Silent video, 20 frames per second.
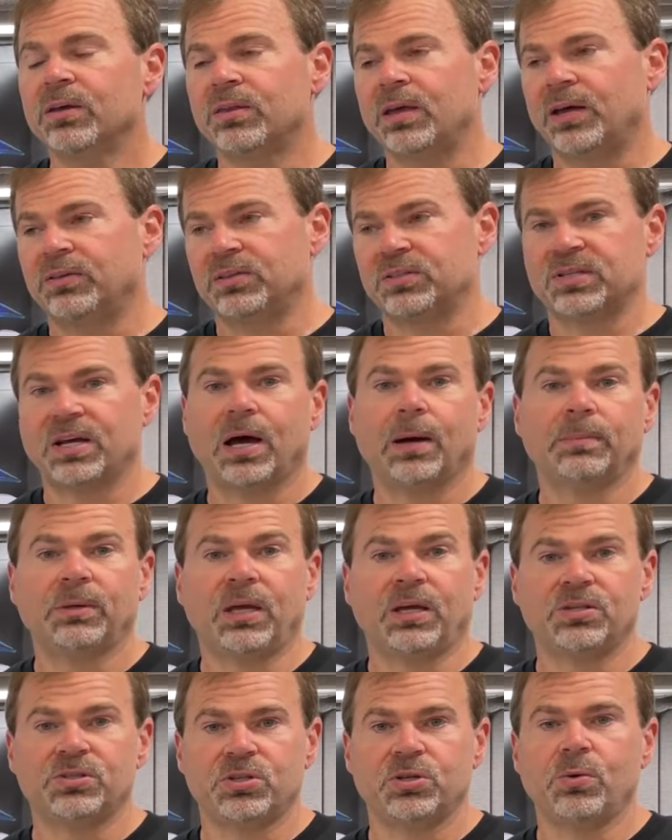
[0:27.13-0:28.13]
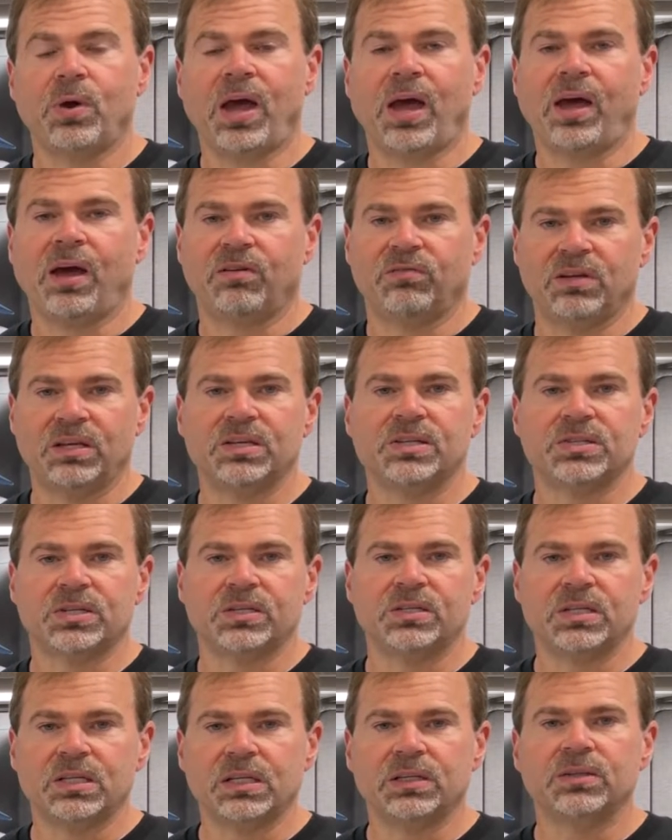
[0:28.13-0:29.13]
that the top case you have is
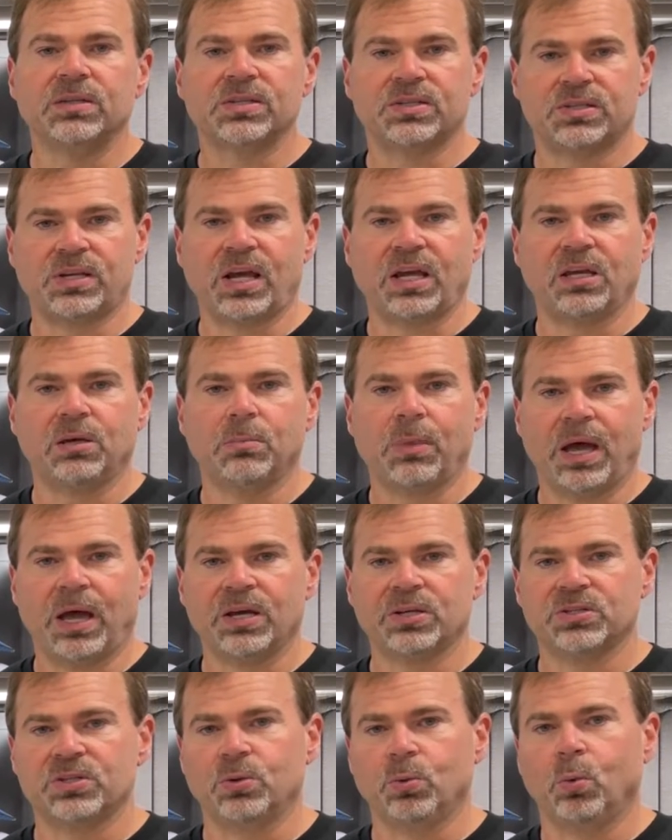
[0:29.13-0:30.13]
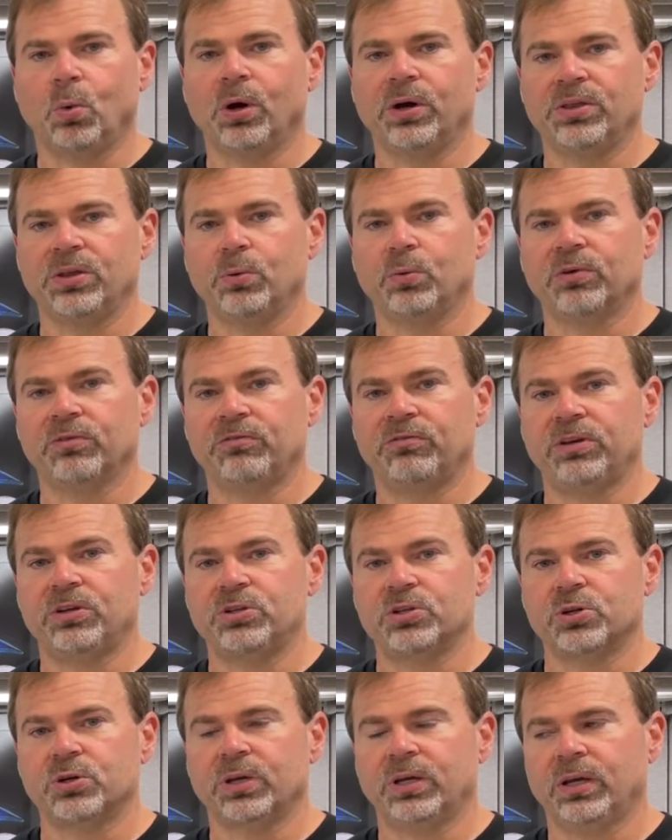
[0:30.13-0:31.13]
indeed the same as the one that we're
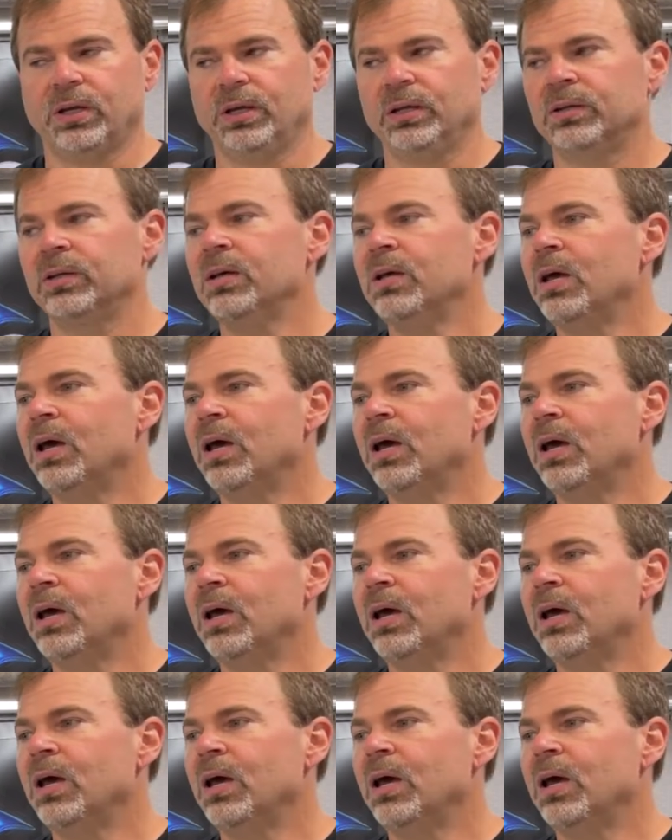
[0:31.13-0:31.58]
featuring in it.